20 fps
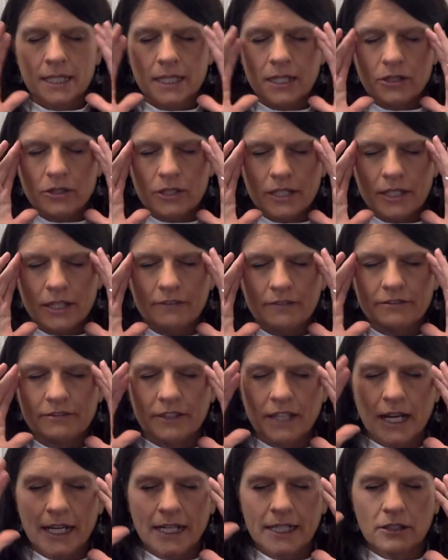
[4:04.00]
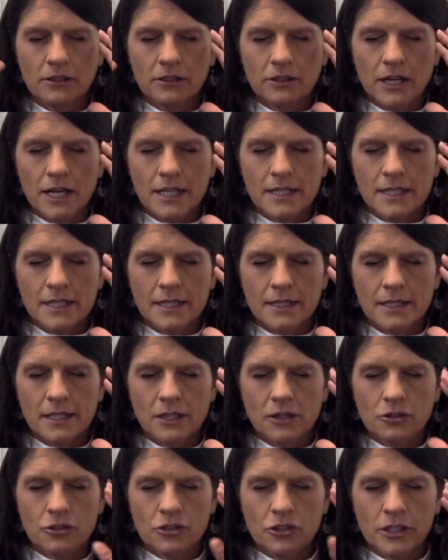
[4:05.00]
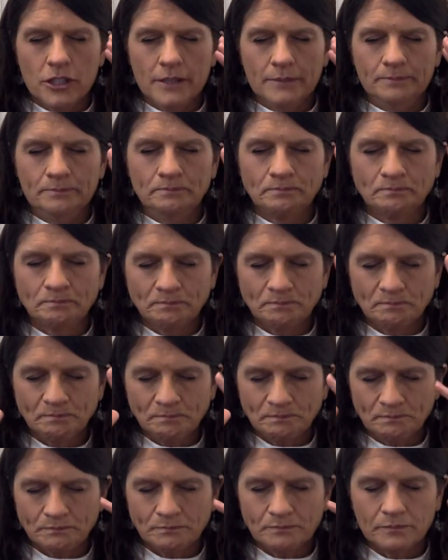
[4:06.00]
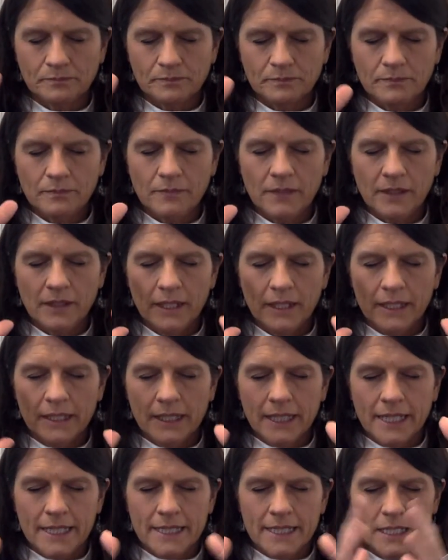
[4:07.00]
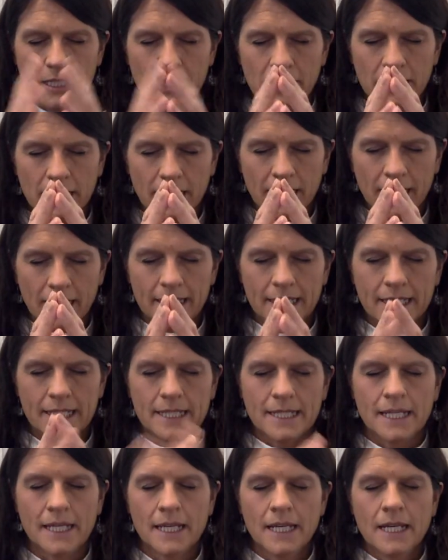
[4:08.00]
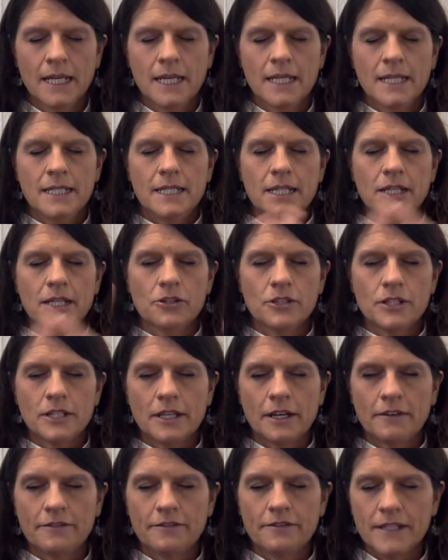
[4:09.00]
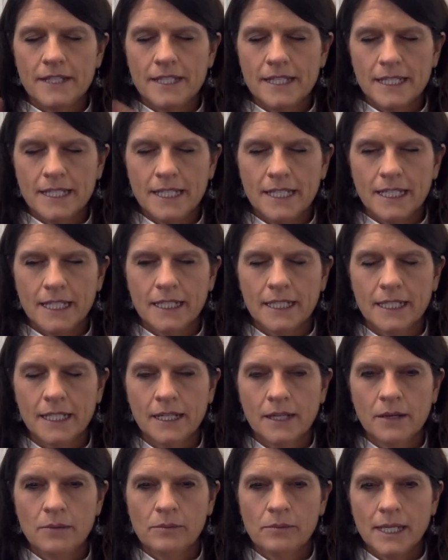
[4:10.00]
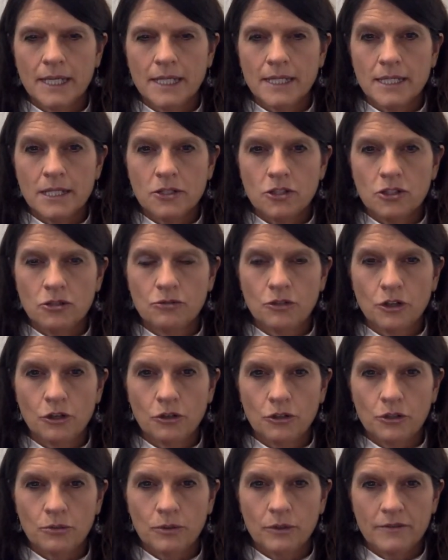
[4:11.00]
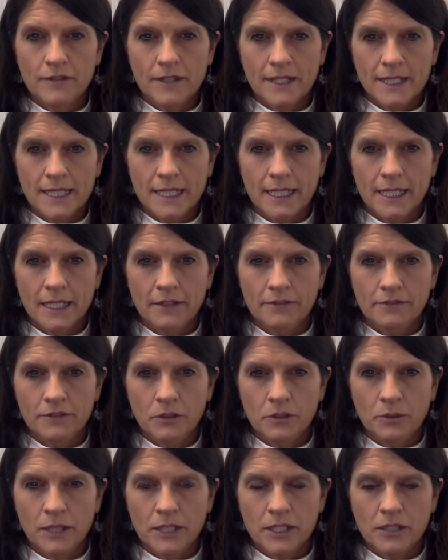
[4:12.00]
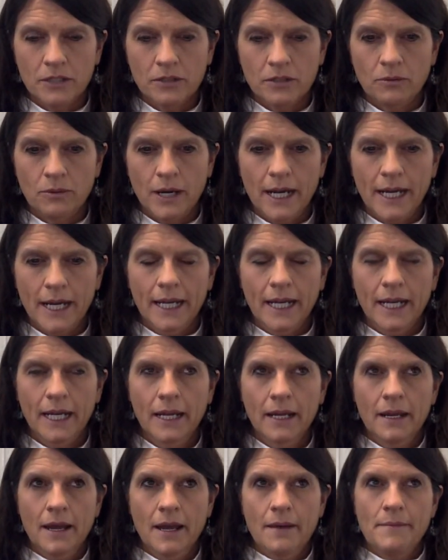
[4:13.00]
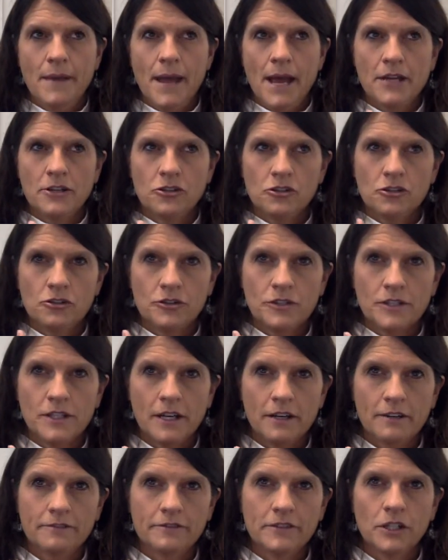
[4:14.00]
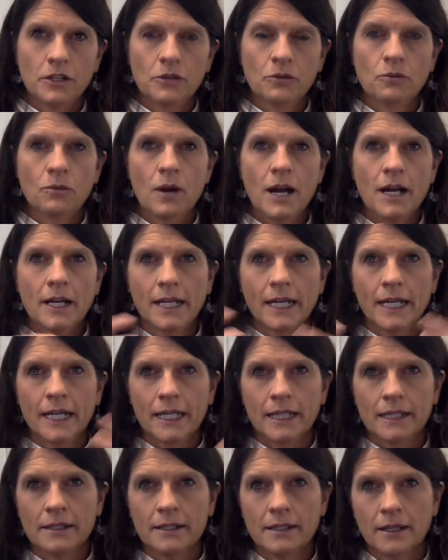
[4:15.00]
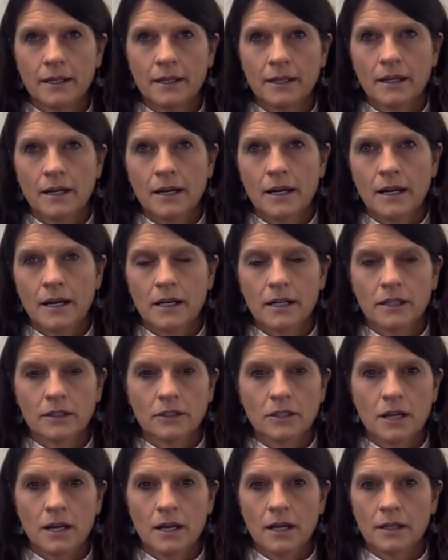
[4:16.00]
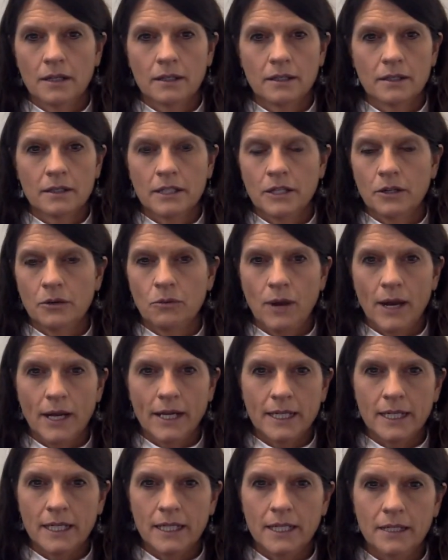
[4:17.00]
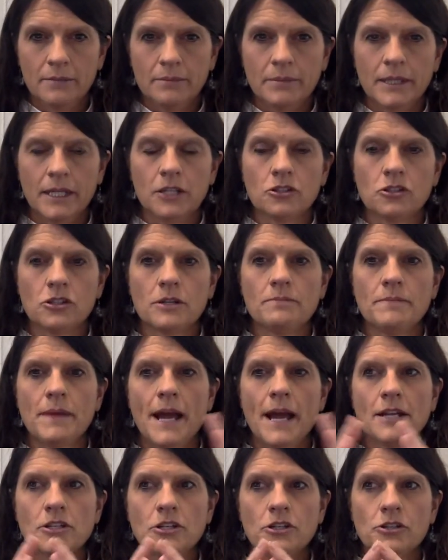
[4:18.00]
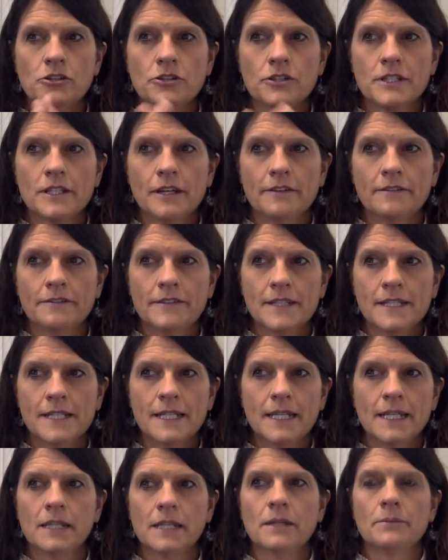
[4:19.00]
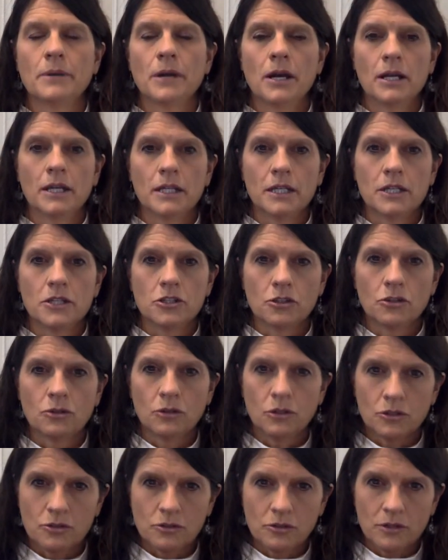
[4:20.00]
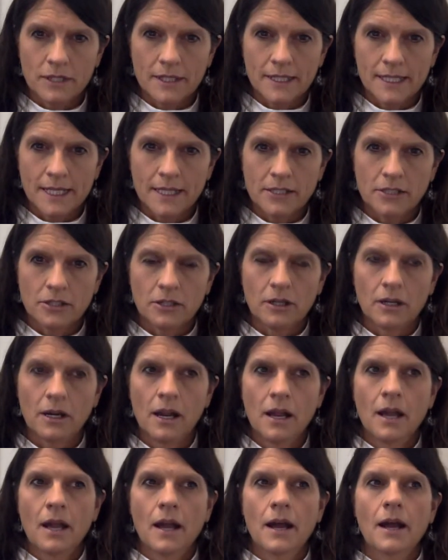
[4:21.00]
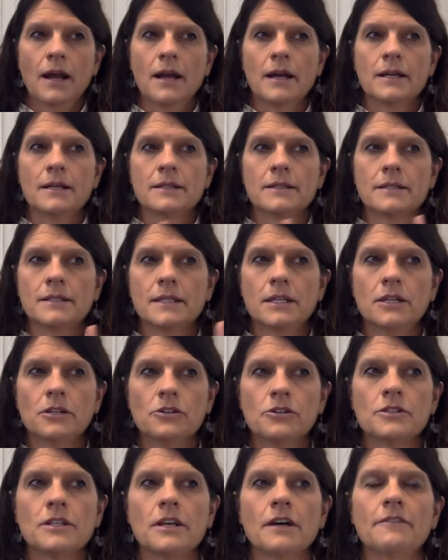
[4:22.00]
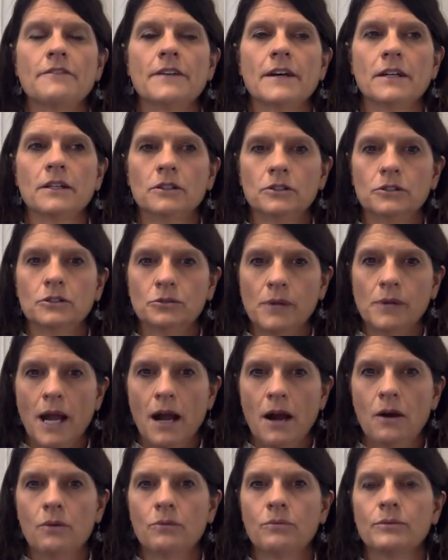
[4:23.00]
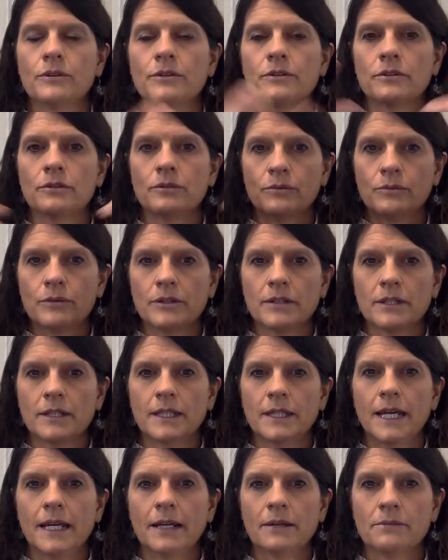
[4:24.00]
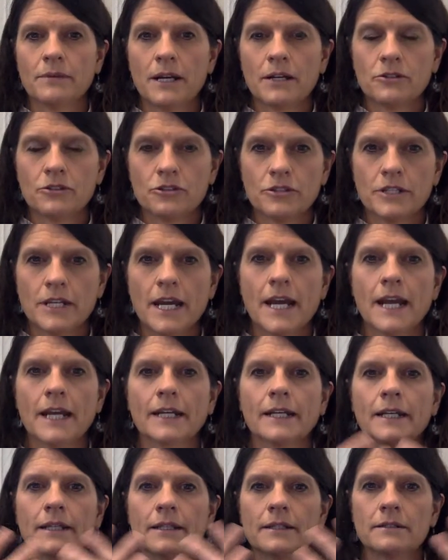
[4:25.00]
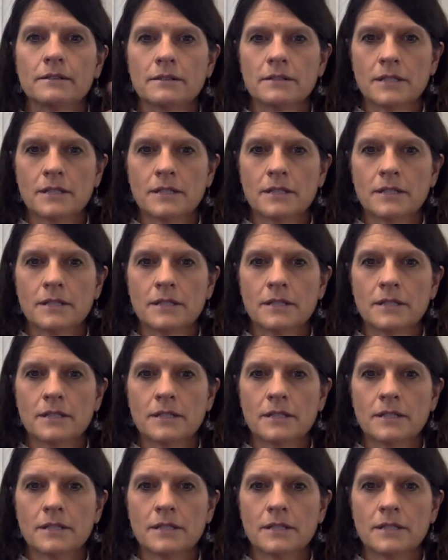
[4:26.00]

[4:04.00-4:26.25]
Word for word: See yourself flying across the ocean and landing on the islands. See yourself visiting places you know you would visit if you went to Hawaii. Imagine yourself, you know, walking Uh, along, you know, Waikiki Beach. Imagine yourself visiting the Polynesian Cultural Center. Uh, see yourself at a luau with a, with a lei around your neck and,